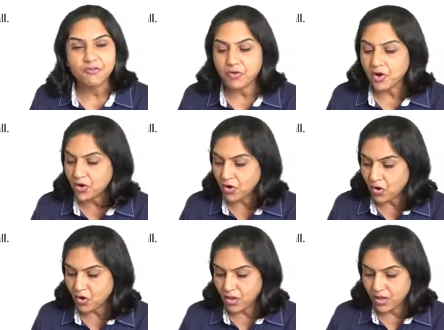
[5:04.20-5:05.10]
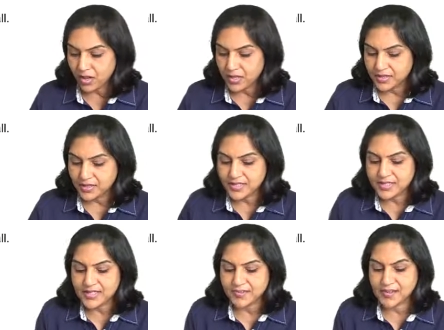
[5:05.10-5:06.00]
for all. This
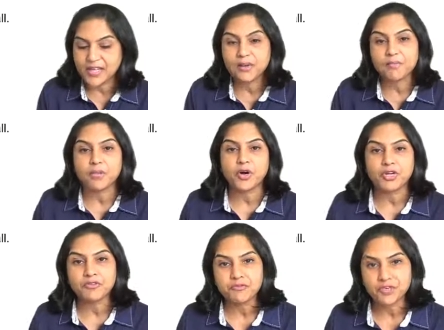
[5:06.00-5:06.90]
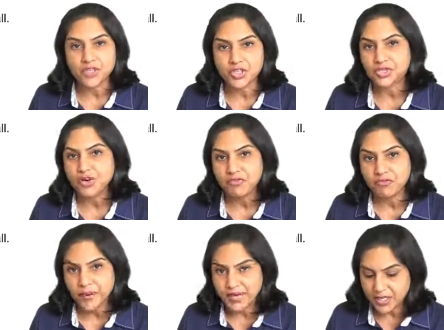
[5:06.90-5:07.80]
is a very important feature of
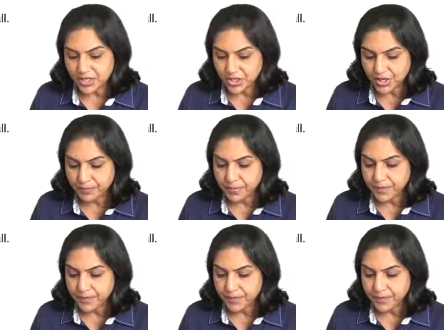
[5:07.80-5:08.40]
partnership.